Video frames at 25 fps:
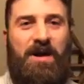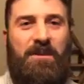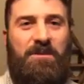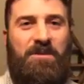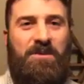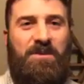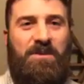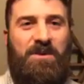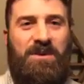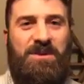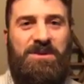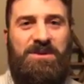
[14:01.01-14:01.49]

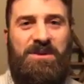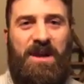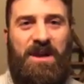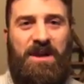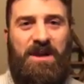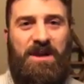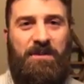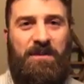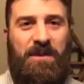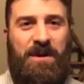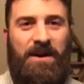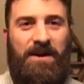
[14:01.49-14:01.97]
you can
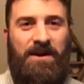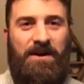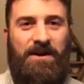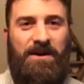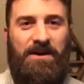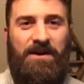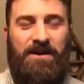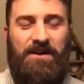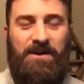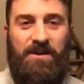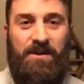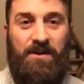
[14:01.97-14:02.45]
talk about,
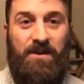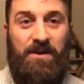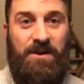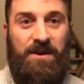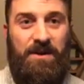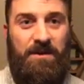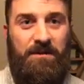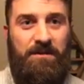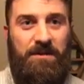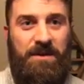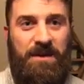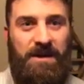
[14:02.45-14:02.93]
you
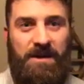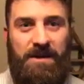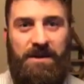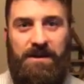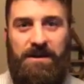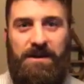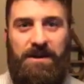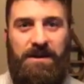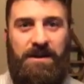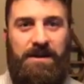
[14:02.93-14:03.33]
can immediately